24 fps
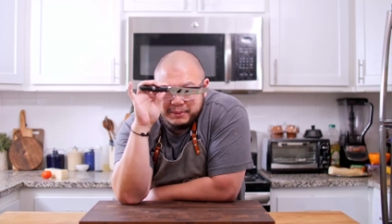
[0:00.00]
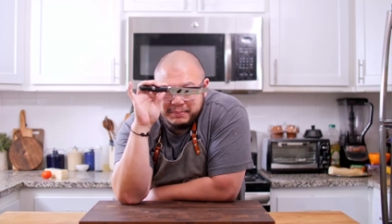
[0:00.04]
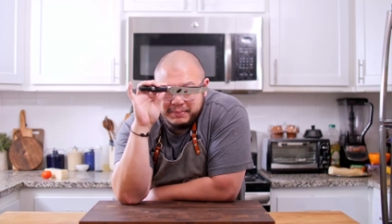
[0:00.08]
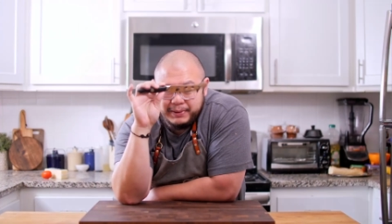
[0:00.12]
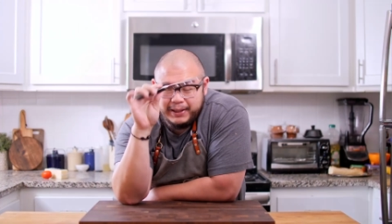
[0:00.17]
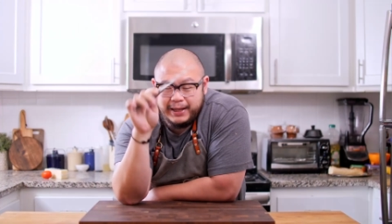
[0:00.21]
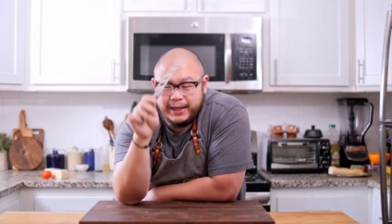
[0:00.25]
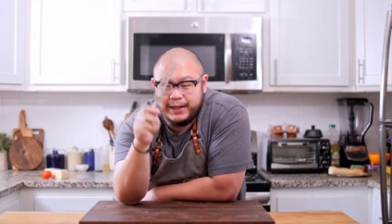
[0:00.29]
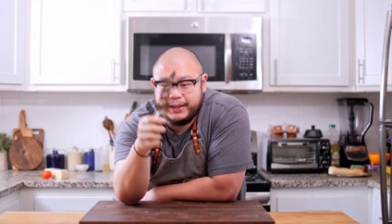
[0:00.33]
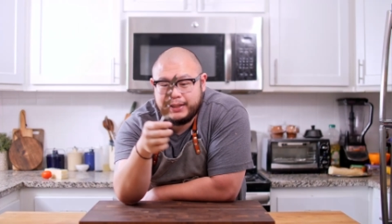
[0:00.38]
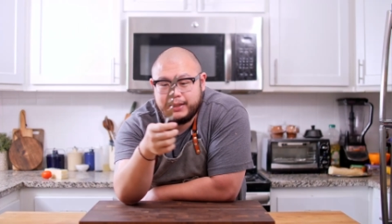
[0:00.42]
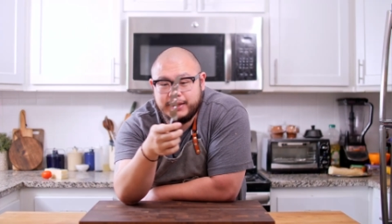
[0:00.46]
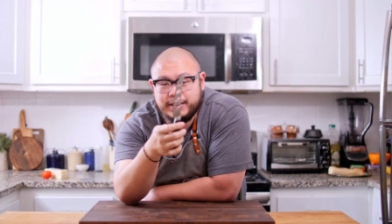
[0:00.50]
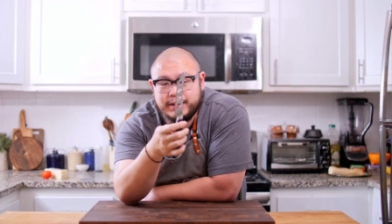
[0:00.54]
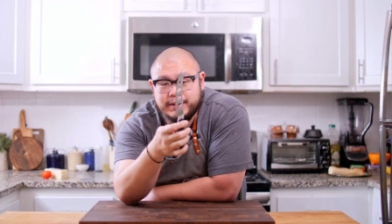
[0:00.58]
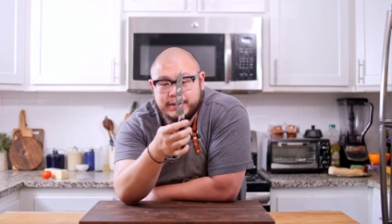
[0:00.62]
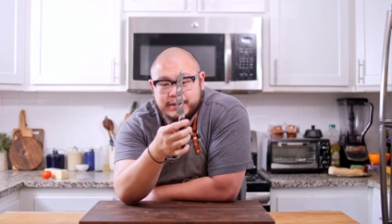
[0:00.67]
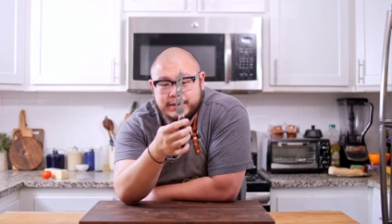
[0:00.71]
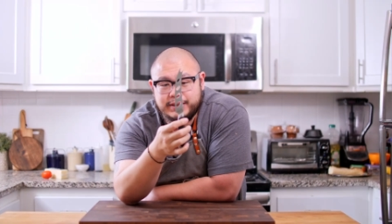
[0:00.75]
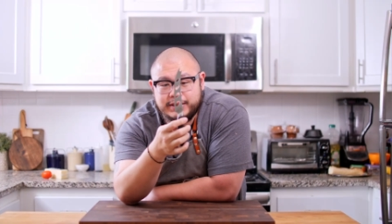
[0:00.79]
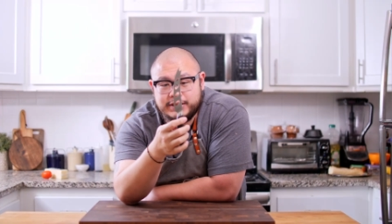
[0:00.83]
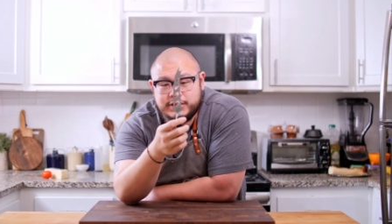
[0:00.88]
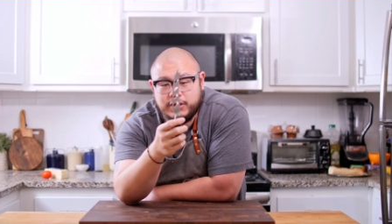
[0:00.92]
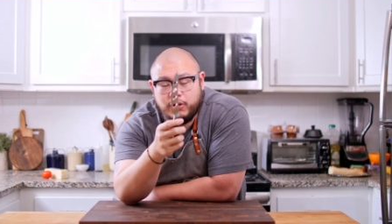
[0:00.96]
the blade
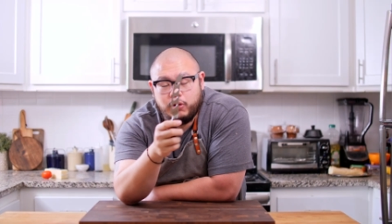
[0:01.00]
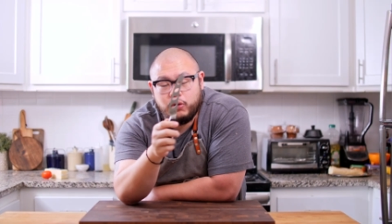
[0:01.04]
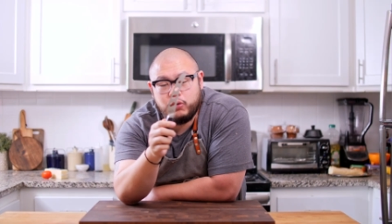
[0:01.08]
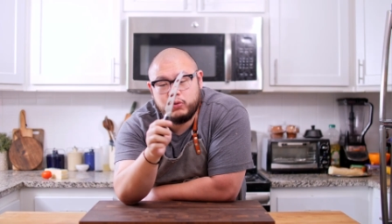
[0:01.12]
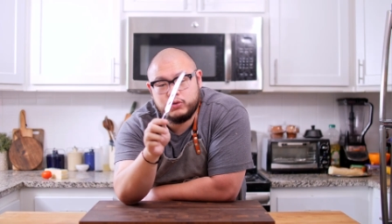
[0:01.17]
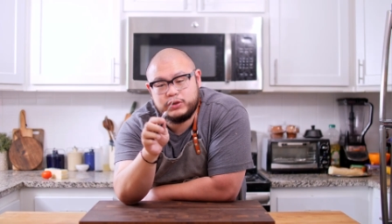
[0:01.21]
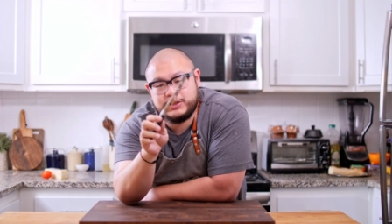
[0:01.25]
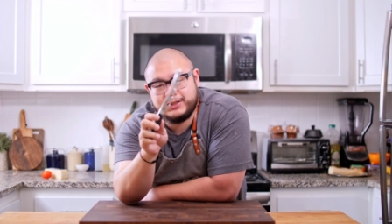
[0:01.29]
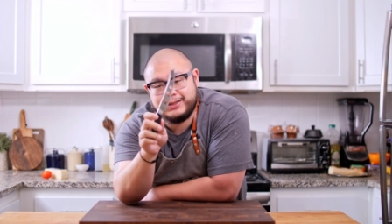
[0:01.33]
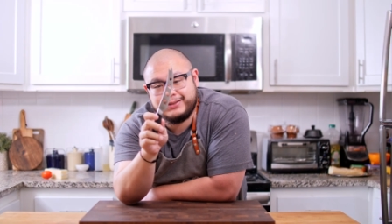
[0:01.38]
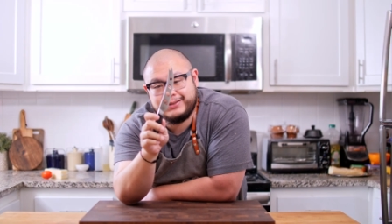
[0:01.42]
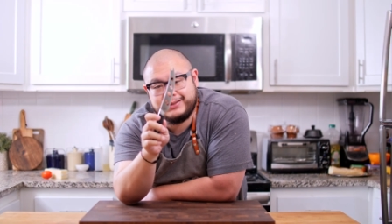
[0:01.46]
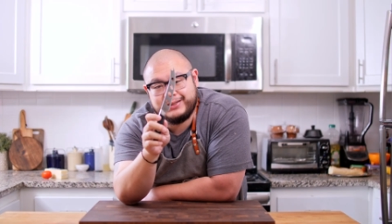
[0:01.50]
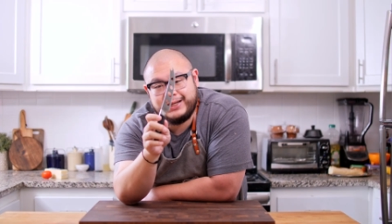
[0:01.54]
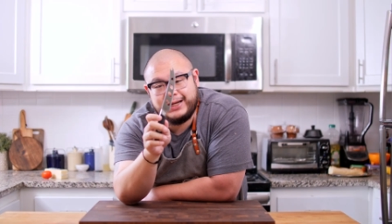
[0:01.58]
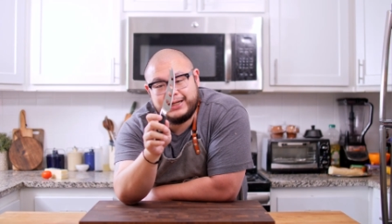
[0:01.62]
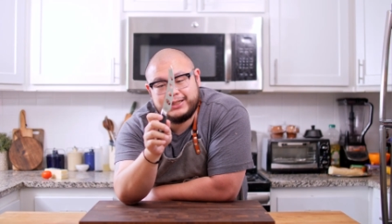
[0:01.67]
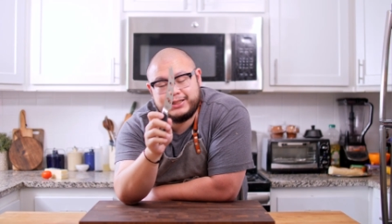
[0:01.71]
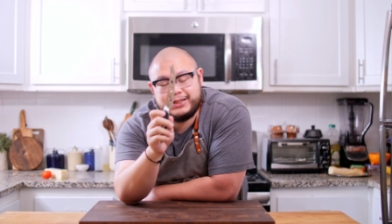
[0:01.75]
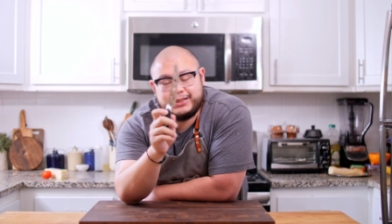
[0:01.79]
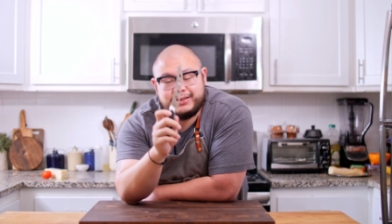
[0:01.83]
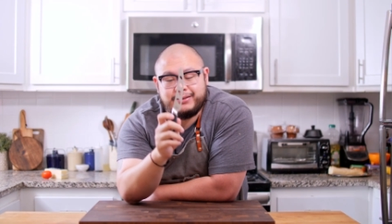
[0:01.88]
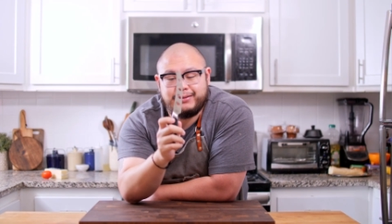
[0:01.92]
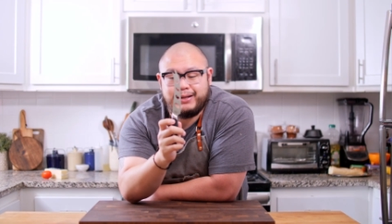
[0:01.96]
these holes
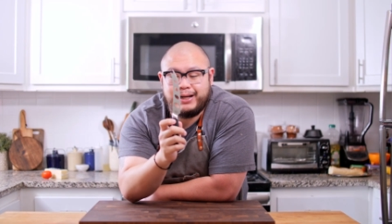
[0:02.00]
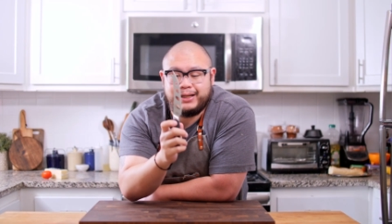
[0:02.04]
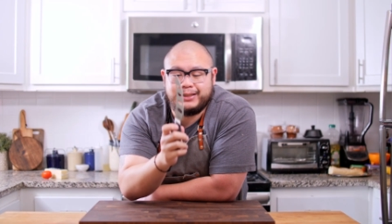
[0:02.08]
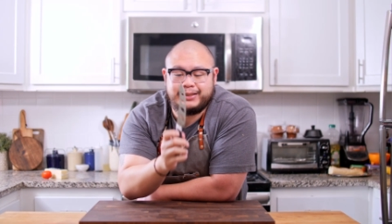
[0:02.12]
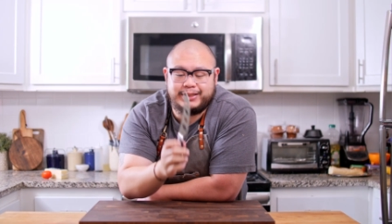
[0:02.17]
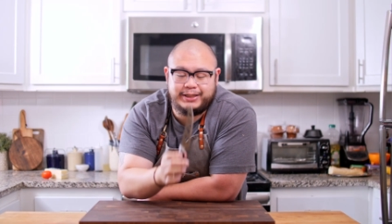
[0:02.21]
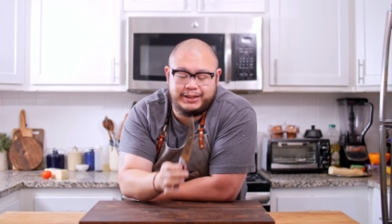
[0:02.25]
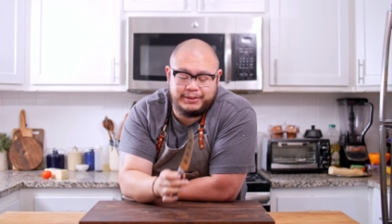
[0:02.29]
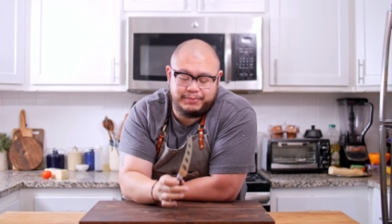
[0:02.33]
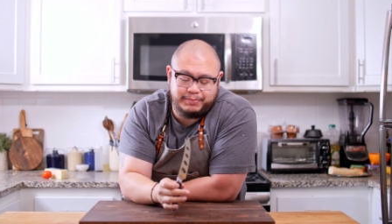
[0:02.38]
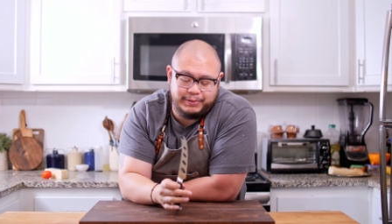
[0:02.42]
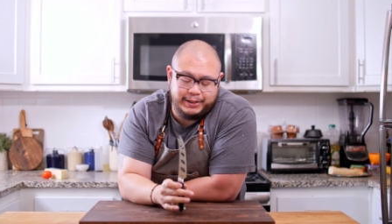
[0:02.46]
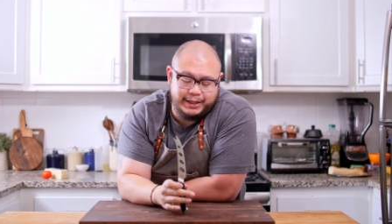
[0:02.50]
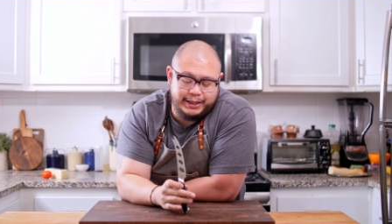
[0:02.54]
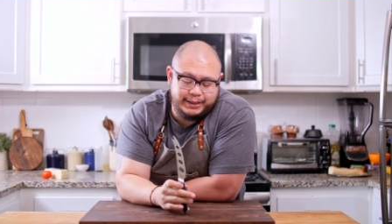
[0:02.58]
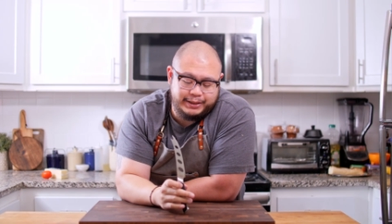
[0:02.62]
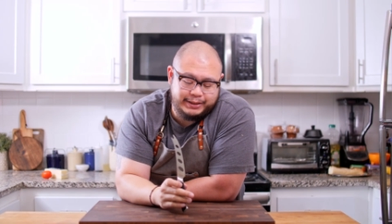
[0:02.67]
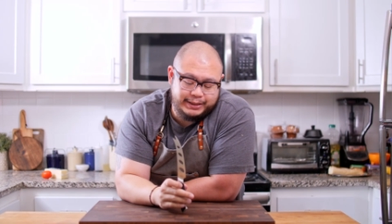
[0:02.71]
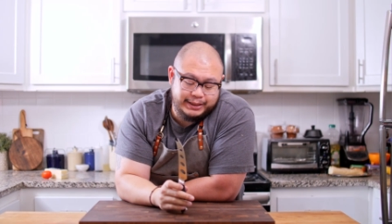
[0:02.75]
slash slots in the blade.